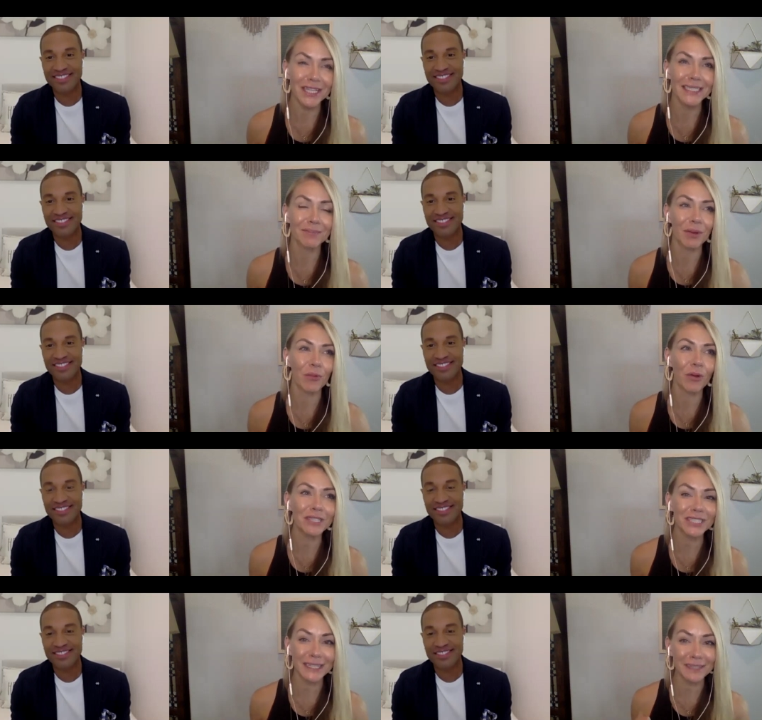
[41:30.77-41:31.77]
Speaker 1: this, but what
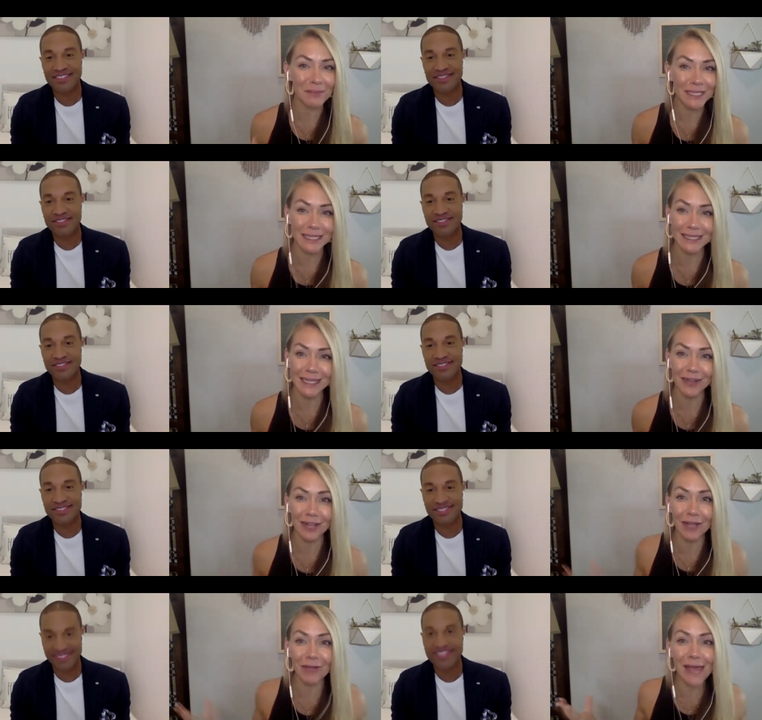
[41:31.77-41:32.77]
would you say? If somebody's listening, they're
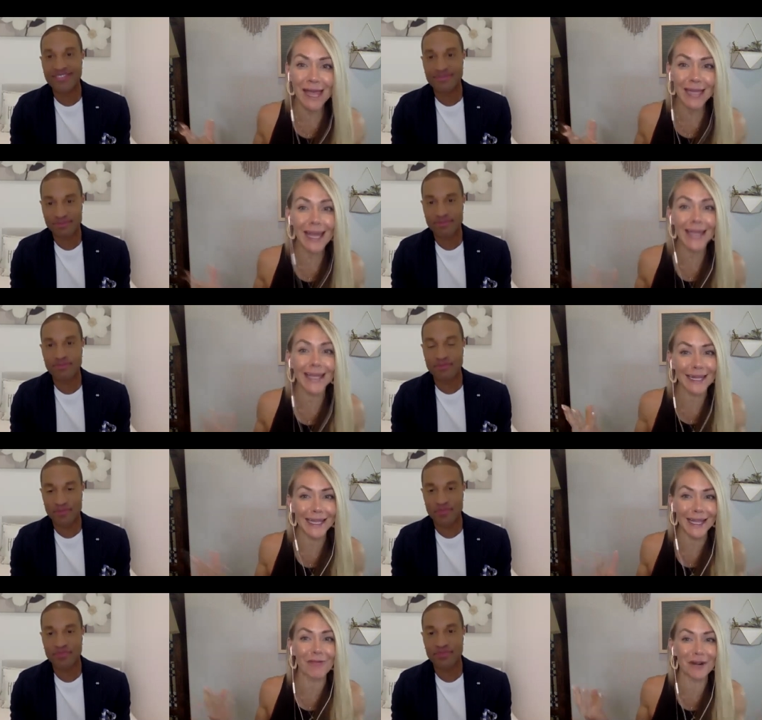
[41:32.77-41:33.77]
like, okay, yeah, I get it.
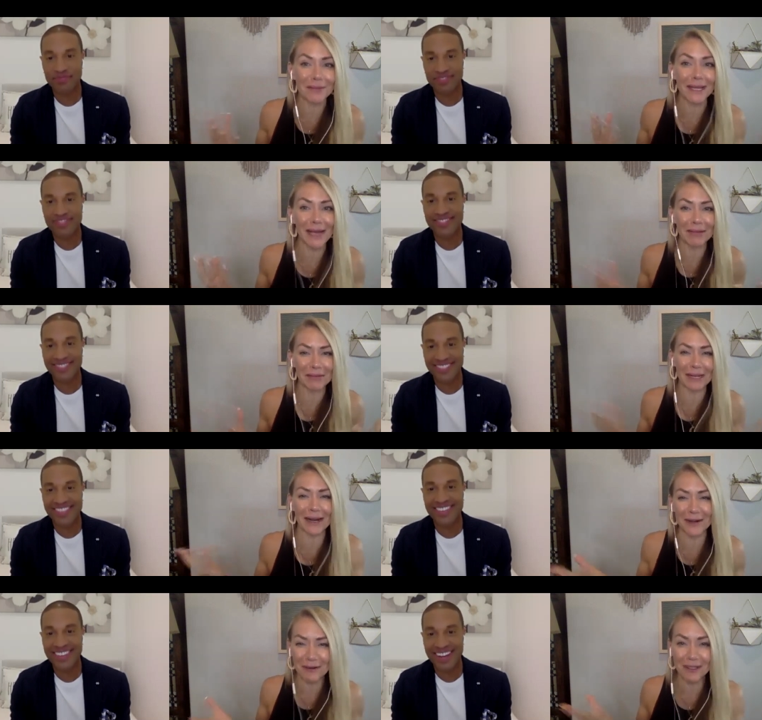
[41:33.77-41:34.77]
Like I want to be happy, but
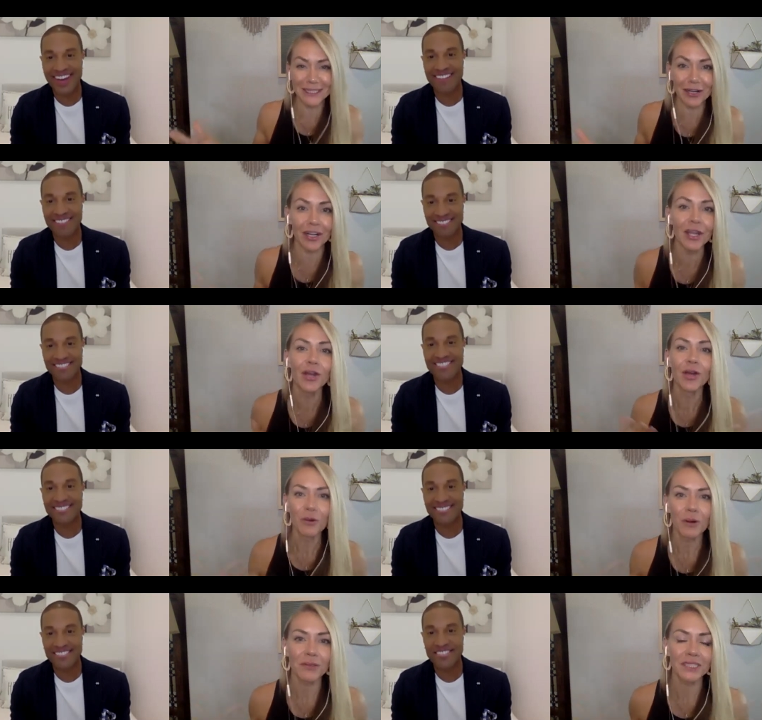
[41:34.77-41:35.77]
I don't know where to start.
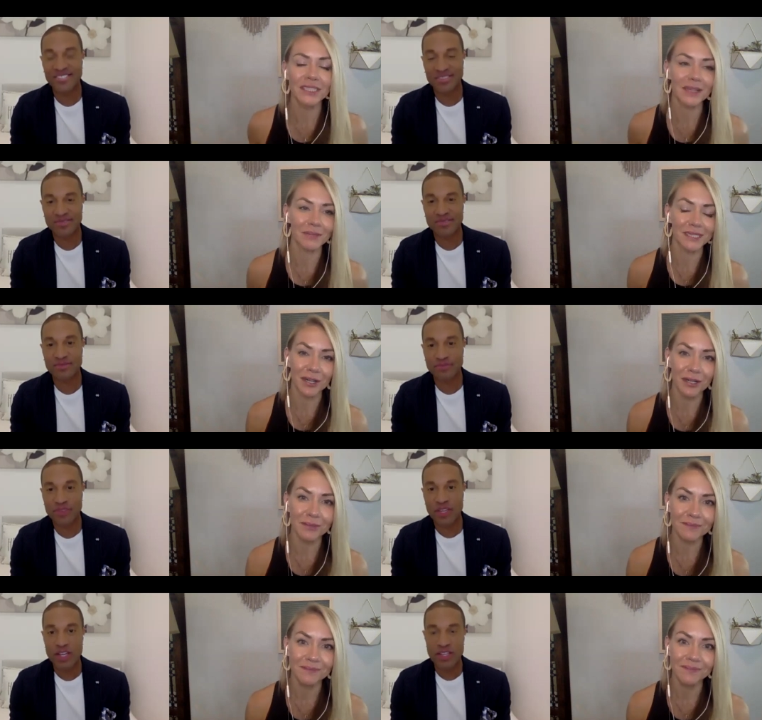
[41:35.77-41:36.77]
Where would you tell them to start?
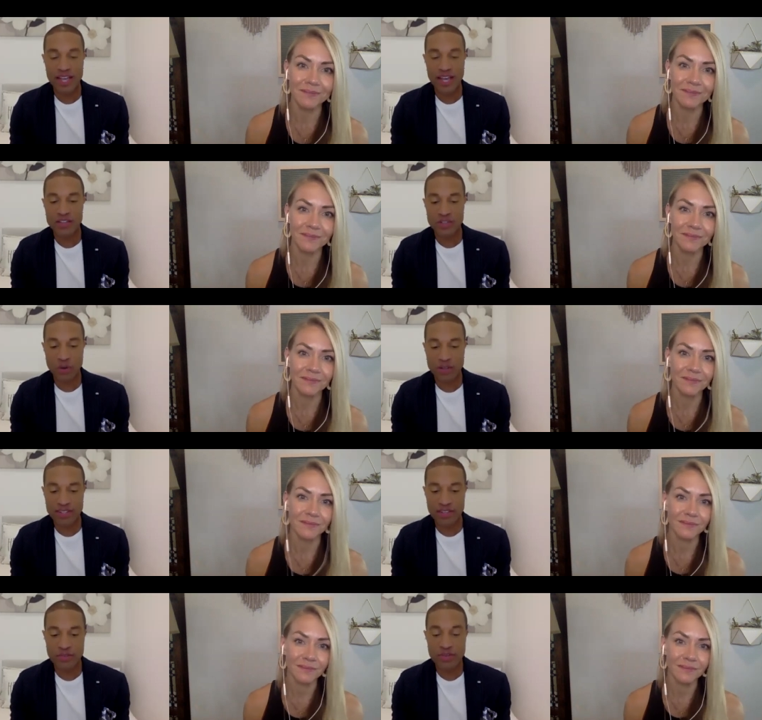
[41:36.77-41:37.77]
Speaker 2: Yeah. So I'd
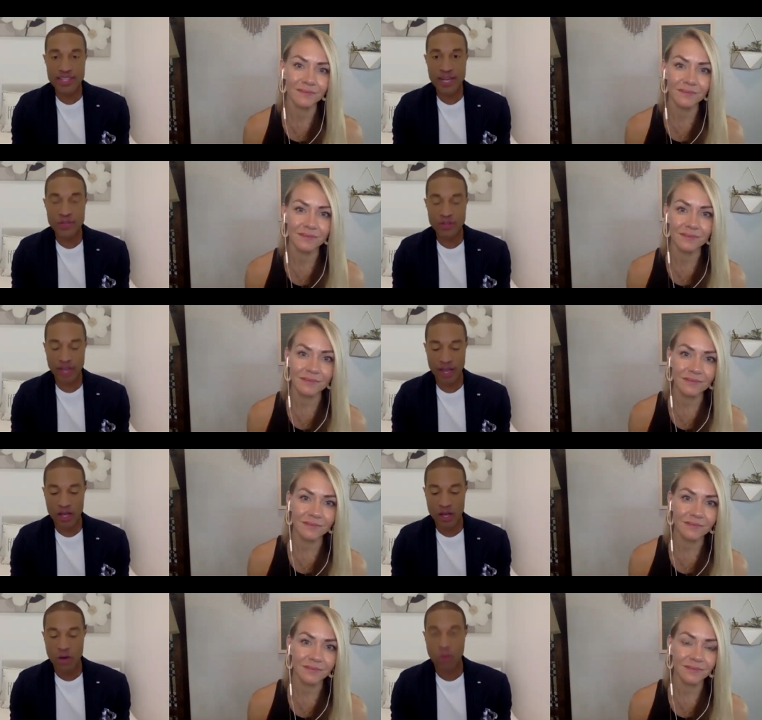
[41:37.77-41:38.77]
say three steps. Okay.
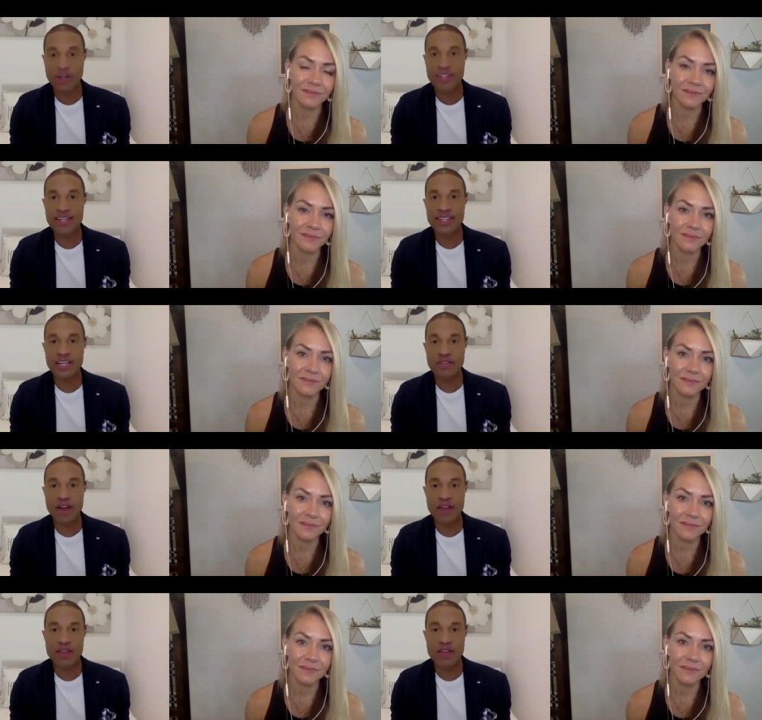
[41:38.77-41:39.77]
One is
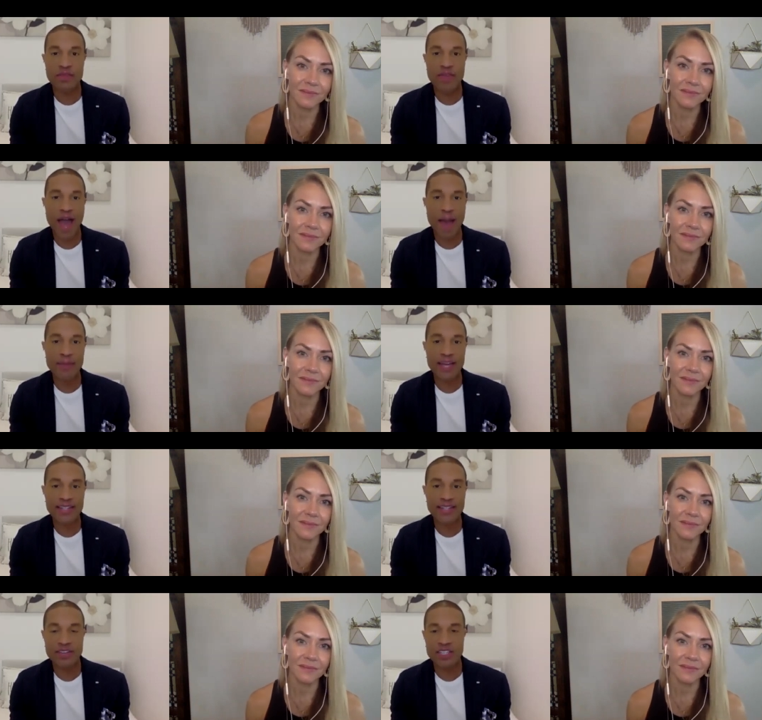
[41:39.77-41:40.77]
identify the happy
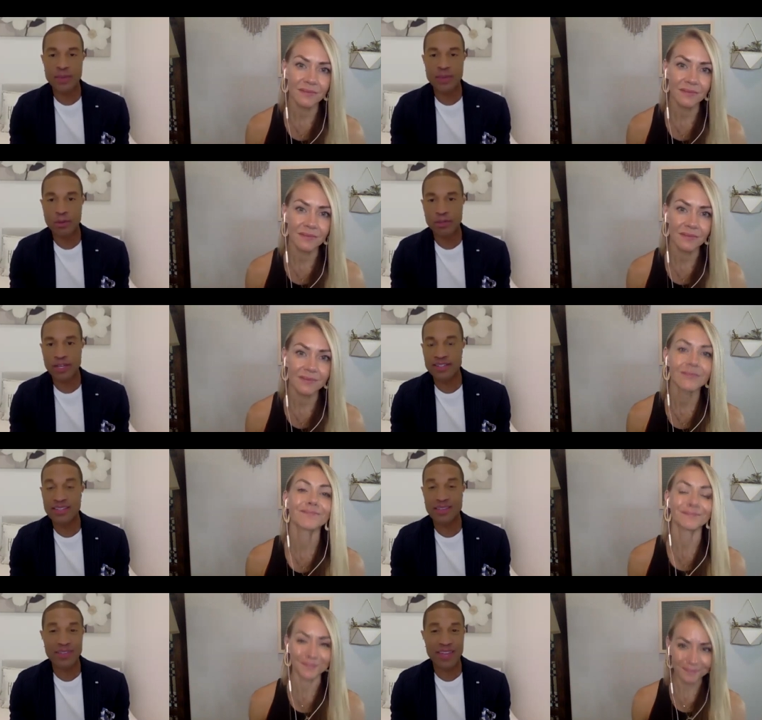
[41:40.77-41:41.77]
activities, people, places,
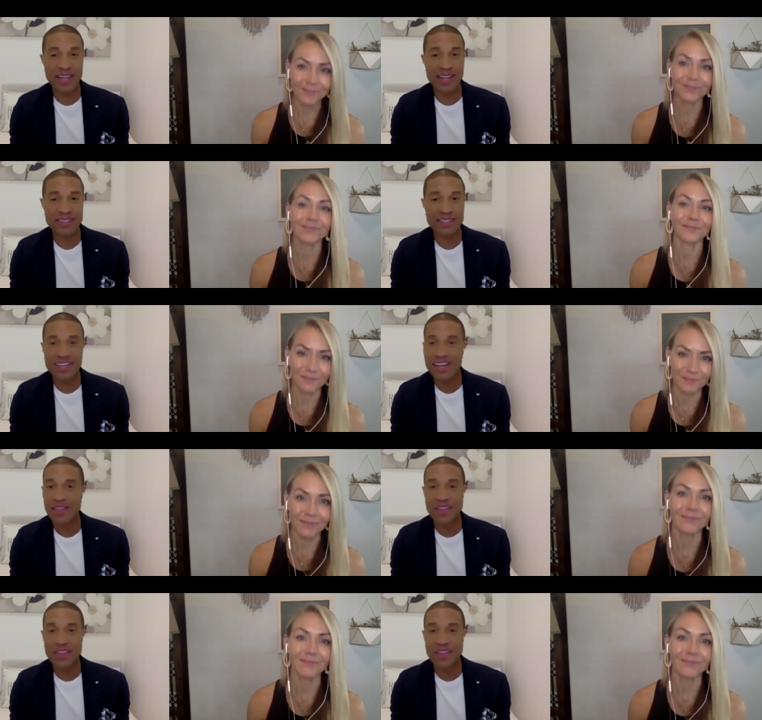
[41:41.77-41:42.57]
and things that